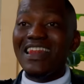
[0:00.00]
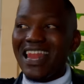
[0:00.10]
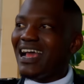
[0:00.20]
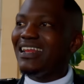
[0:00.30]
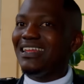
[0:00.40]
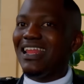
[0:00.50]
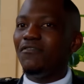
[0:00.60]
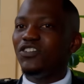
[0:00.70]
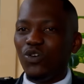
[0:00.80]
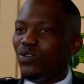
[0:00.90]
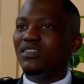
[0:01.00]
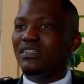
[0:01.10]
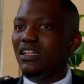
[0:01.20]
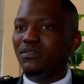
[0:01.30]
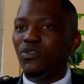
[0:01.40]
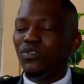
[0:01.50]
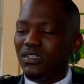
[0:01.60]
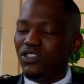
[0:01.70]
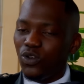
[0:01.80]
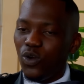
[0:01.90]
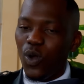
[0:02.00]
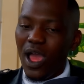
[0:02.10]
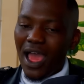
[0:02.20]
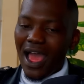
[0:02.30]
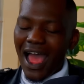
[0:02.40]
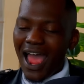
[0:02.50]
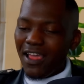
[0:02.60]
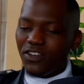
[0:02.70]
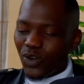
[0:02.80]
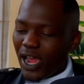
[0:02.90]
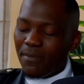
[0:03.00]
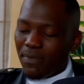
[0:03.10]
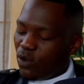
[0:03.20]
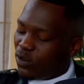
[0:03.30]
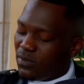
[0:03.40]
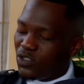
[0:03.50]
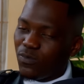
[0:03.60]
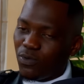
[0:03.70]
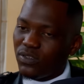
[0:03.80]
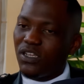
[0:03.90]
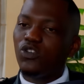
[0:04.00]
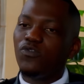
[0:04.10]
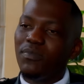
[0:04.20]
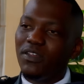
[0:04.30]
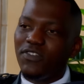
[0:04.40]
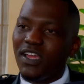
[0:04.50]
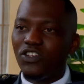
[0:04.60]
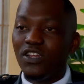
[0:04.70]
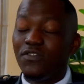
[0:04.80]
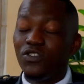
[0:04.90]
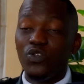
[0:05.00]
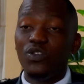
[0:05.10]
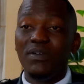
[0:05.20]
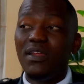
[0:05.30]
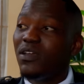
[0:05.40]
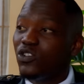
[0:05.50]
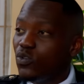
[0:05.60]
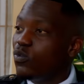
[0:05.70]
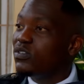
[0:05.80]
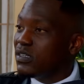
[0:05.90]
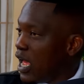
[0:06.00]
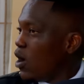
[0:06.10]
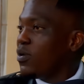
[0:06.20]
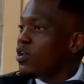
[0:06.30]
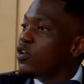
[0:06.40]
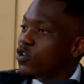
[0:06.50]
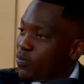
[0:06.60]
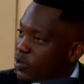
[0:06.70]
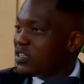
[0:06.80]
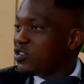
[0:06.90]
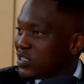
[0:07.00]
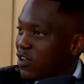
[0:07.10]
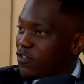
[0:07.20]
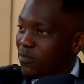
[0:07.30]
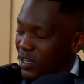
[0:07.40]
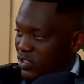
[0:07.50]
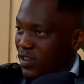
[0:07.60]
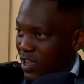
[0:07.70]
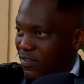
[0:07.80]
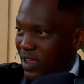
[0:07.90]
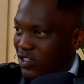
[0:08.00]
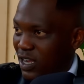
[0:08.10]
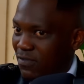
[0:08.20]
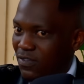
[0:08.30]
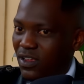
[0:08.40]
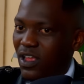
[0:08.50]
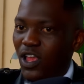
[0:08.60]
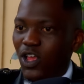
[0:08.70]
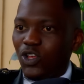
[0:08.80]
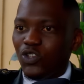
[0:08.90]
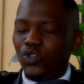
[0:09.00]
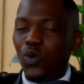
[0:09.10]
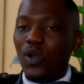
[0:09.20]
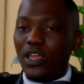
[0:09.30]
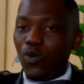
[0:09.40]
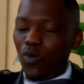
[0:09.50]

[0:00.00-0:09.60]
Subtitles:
luckily enough, she always tells me, Chico, I tried by all means to protect you from having HIV, so you better make sure that now you protect yourself from having HIV. So,